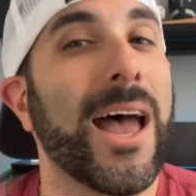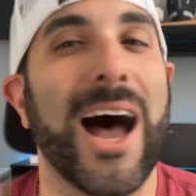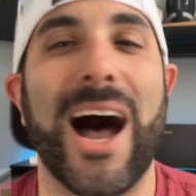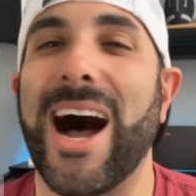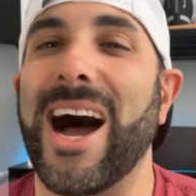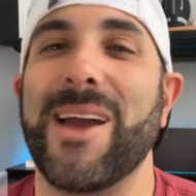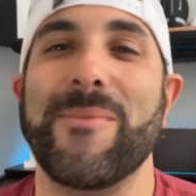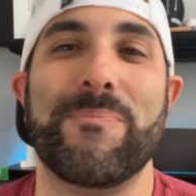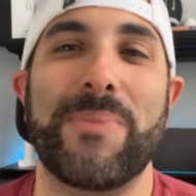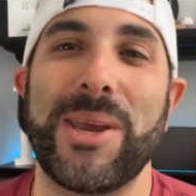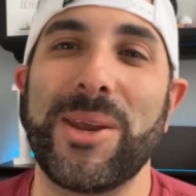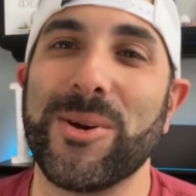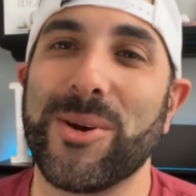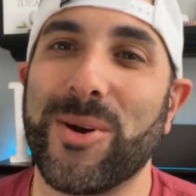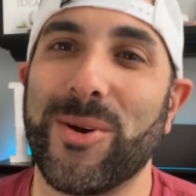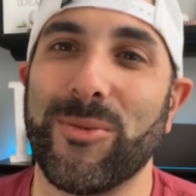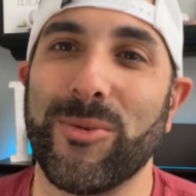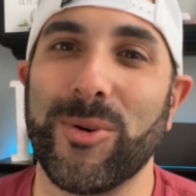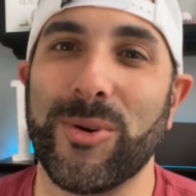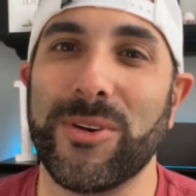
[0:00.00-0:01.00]
I'm Peter
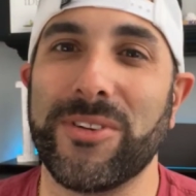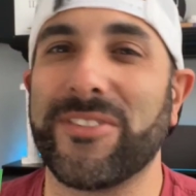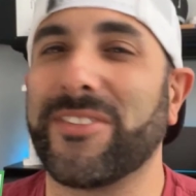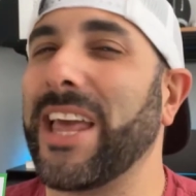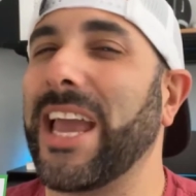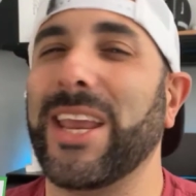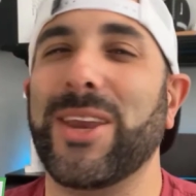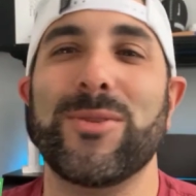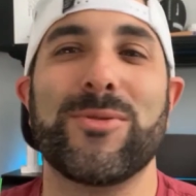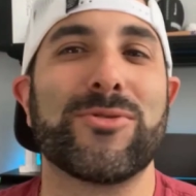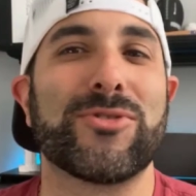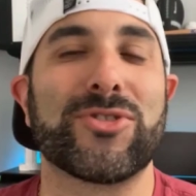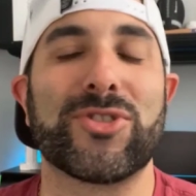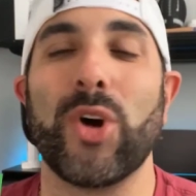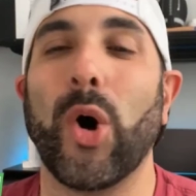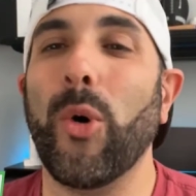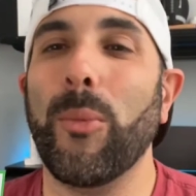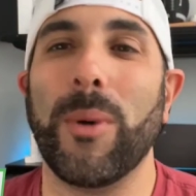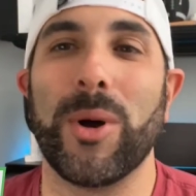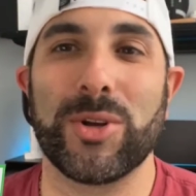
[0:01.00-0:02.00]
Karunas. Thank you
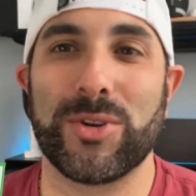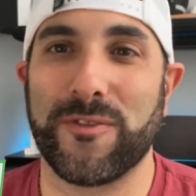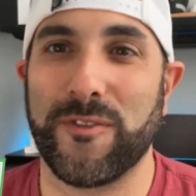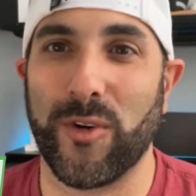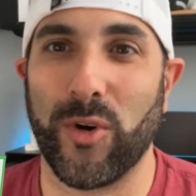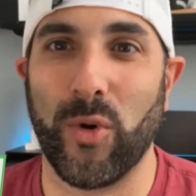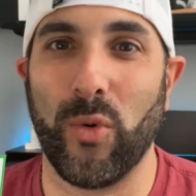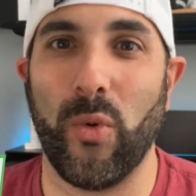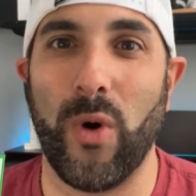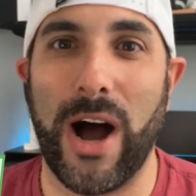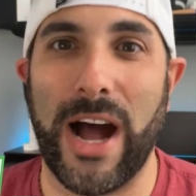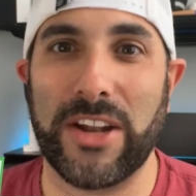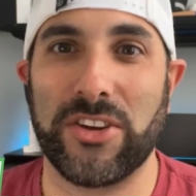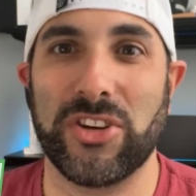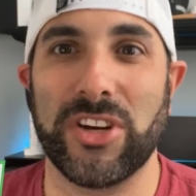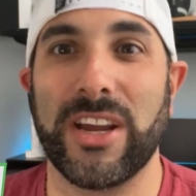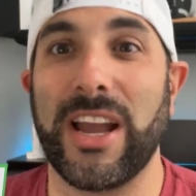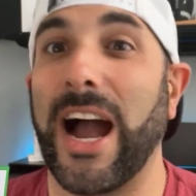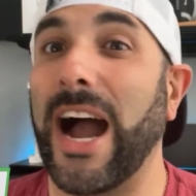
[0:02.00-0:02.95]
so much for watching.